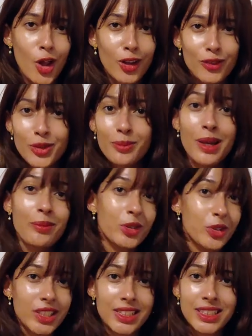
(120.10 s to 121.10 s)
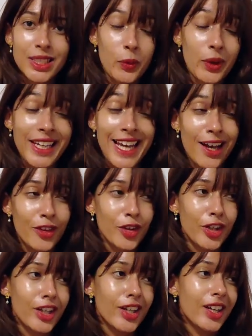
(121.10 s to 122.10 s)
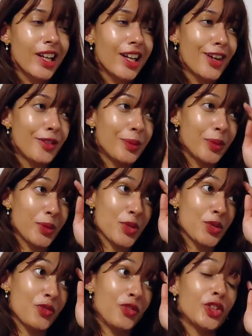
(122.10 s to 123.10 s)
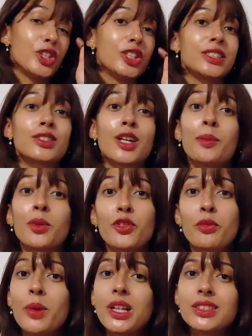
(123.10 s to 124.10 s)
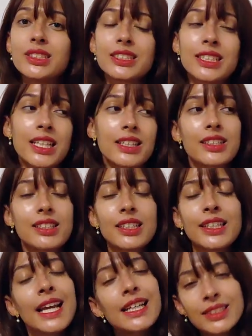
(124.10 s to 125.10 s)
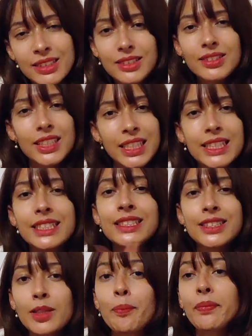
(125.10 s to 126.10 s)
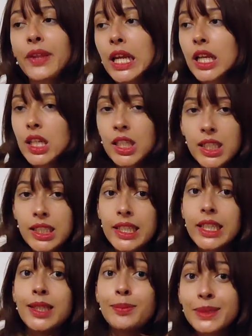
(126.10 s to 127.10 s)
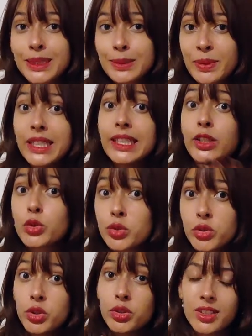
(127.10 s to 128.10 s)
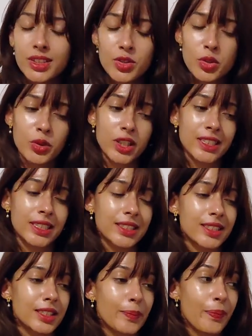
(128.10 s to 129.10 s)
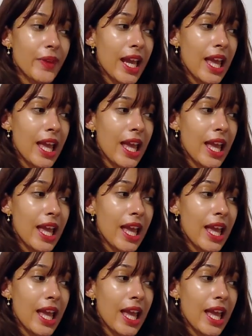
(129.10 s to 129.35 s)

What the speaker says: all of the memories that we gather from those first couple of months. And yes, it is something that keeps being introduced into our system